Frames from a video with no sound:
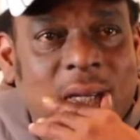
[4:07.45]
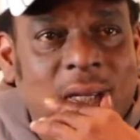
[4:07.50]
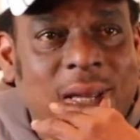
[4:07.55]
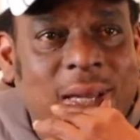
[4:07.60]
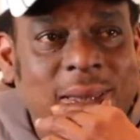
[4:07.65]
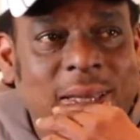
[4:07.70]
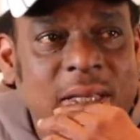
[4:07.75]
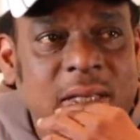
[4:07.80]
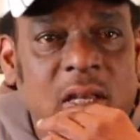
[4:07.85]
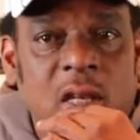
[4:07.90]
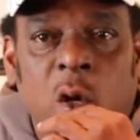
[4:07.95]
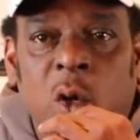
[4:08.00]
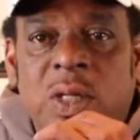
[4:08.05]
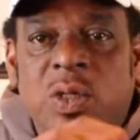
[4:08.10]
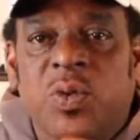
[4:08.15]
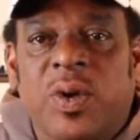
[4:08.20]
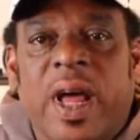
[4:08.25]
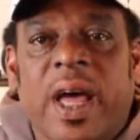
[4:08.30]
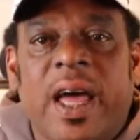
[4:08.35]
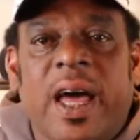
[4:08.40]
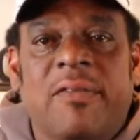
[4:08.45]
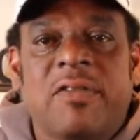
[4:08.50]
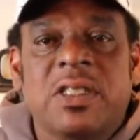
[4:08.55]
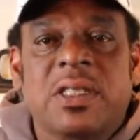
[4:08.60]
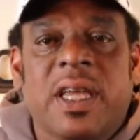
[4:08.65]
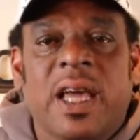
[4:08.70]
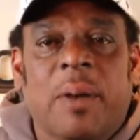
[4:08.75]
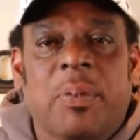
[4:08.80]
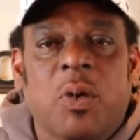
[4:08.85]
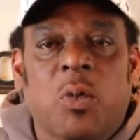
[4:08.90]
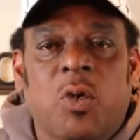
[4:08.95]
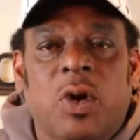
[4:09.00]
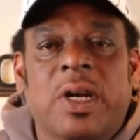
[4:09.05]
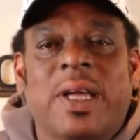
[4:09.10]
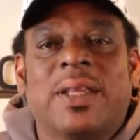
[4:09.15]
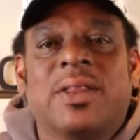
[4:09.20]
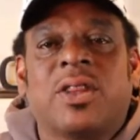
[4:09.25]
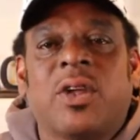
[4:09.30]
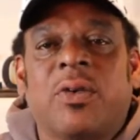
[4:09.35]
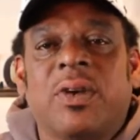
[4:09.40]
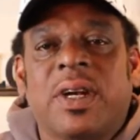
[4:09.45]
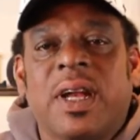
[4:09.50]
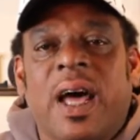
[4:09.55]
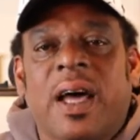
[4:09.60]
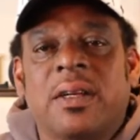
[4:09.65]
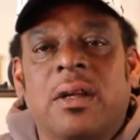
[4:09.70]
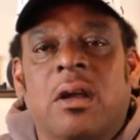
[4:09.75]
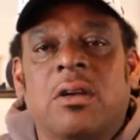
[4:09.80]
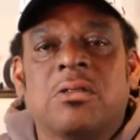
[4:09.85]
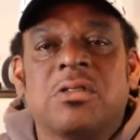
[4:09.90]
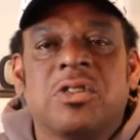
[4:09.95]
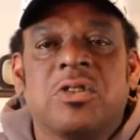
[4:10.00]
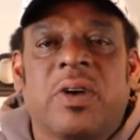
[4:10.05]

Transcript: I think the lowest one I have is Capital One at $39.